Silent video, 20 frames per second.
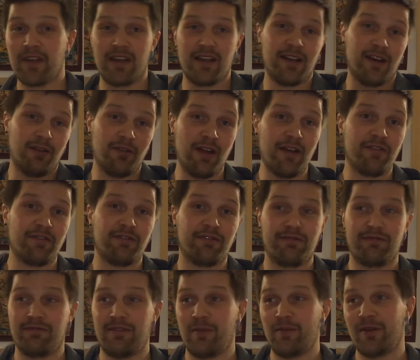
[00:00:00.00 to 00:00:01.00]
We're
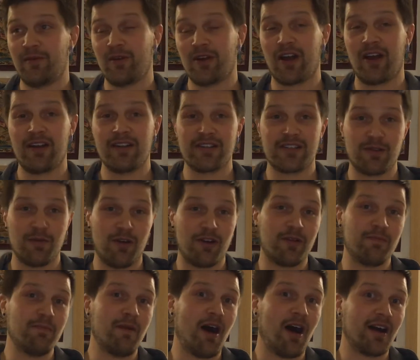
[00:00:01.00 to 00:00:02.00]
going into the world
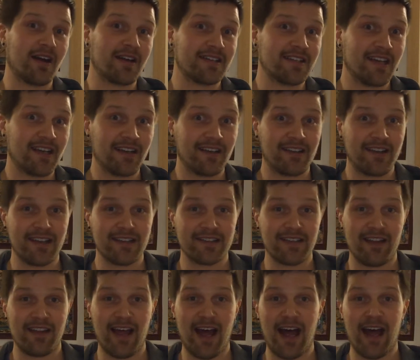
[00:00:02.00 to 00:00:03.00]
of marketing and things
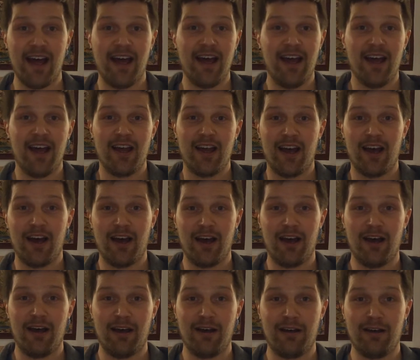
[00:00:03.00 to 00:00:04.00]
like that.
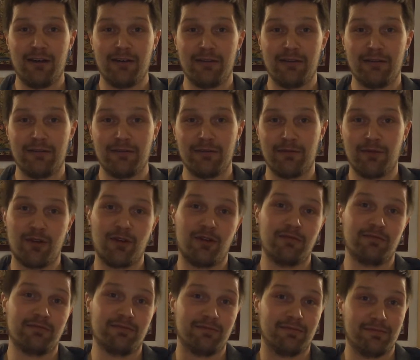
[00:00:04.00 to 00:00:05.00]
We're
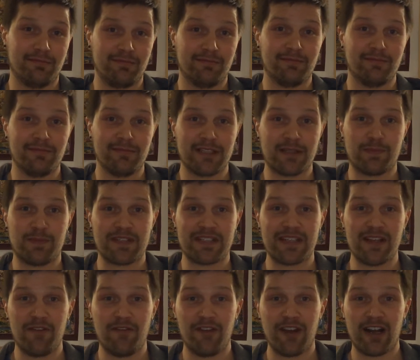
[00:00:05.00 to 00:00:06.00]
not
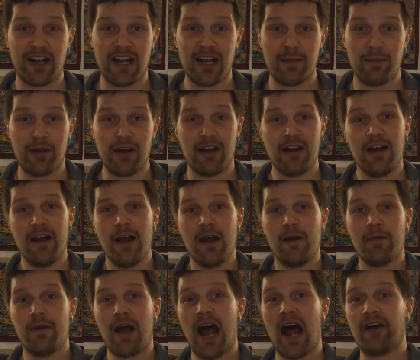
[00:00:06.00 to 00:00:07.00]
specifically, but
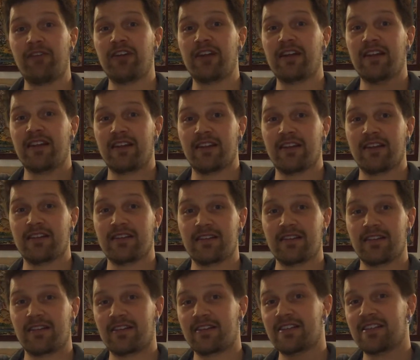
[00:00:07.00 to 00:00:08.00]

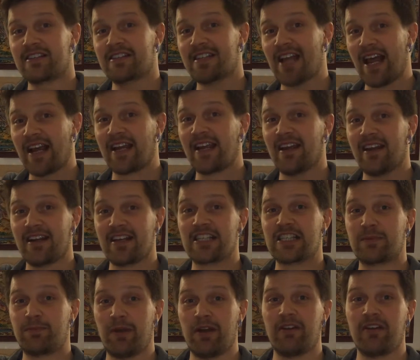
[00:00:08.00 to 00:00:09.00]
stacking an
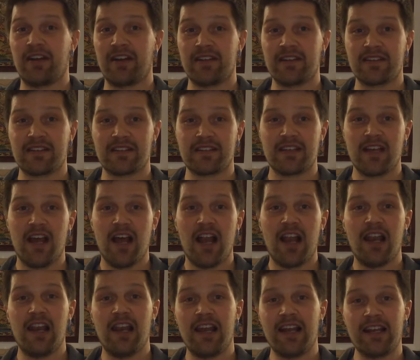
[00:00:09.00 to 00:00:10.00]
experience,
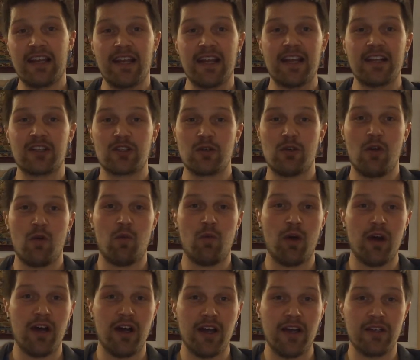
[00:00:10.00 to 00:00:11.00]
linking it to a
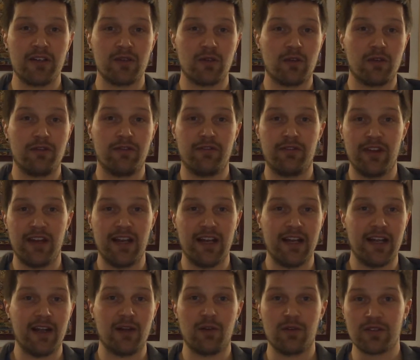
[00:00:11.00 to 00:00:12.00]
word or a
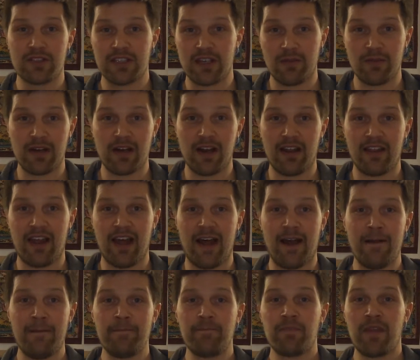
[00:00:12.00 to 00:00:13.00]
feeling or something like
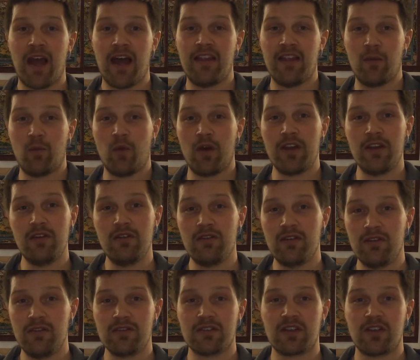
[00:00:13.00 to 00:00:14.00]
that, and then when you
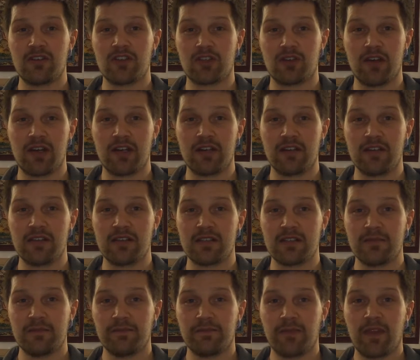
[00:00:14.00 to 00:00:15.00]
use those triggers,